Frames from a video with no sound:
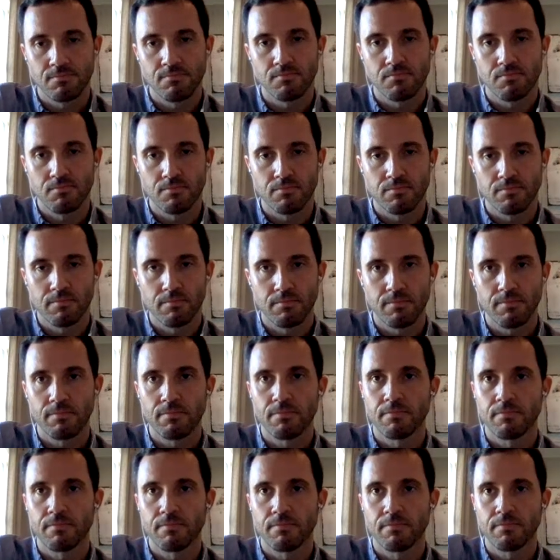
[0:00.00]

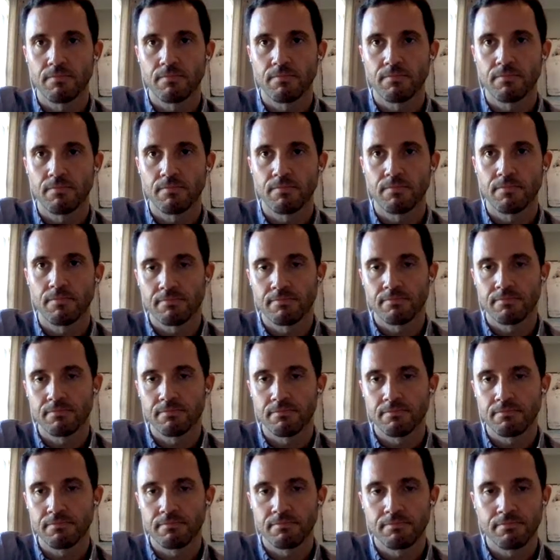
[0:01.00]

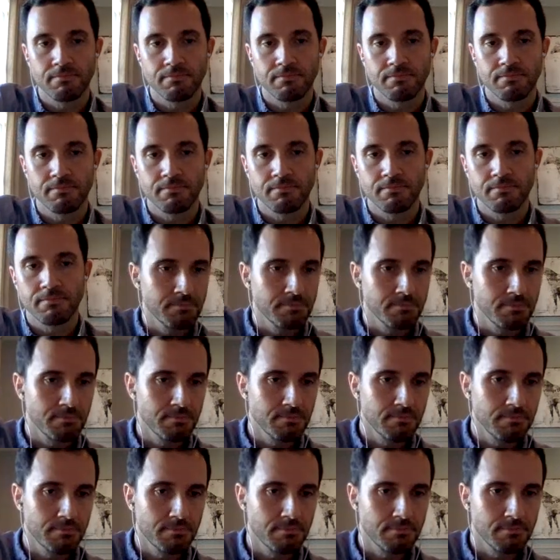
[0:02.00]

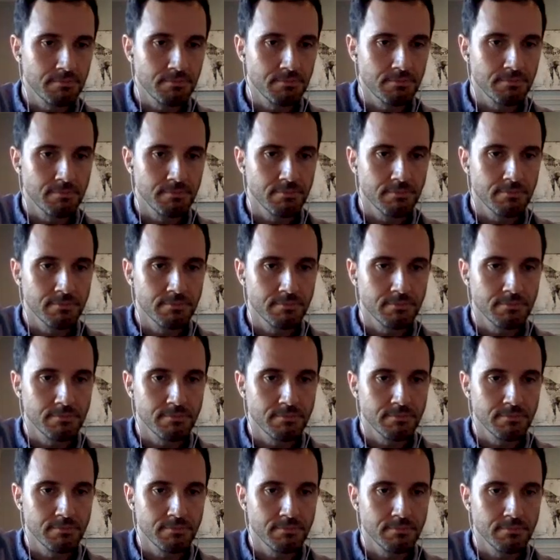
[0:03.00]

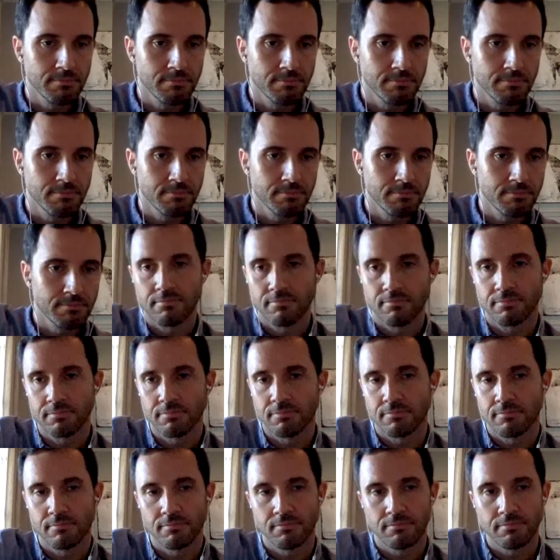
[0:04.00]

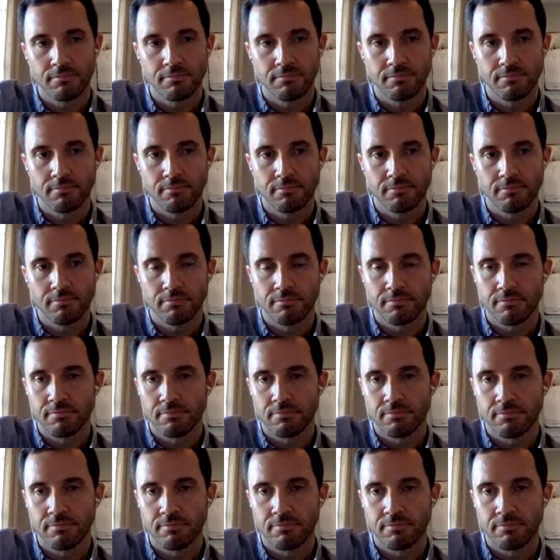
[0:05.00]
[no speech]